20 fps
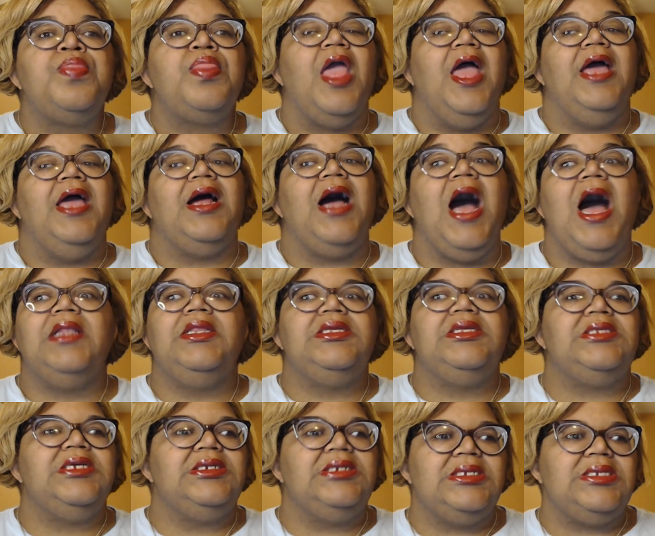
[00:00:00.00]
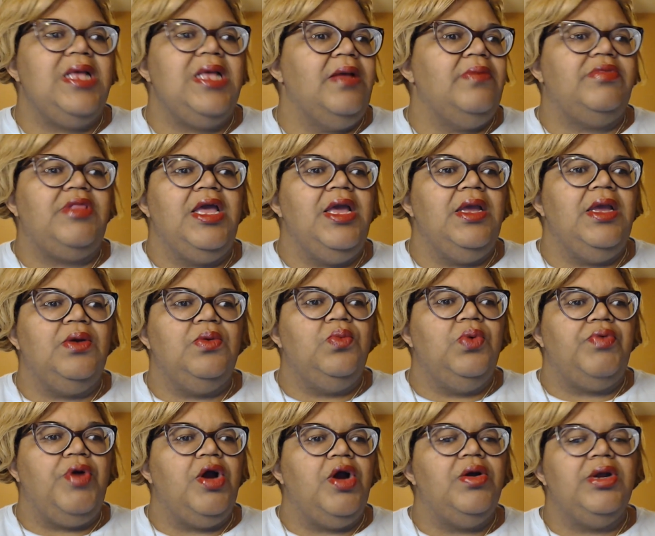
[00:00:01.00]
And Holly said the same thing
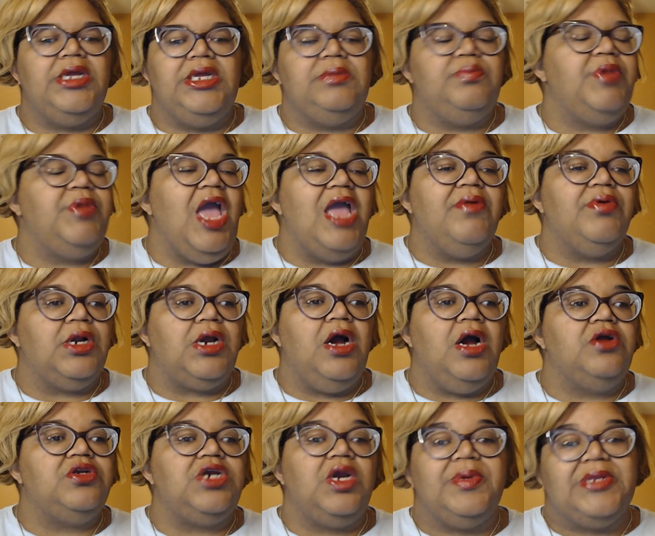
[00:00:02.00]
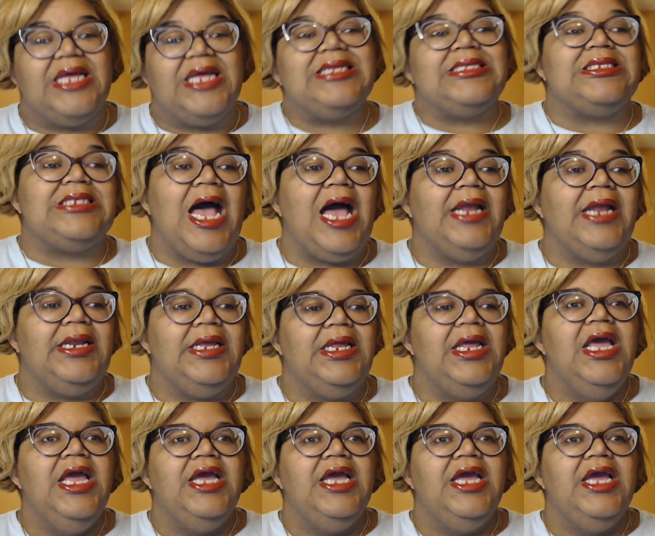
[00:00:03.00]
with her. He gave her the contract, was like, sign it.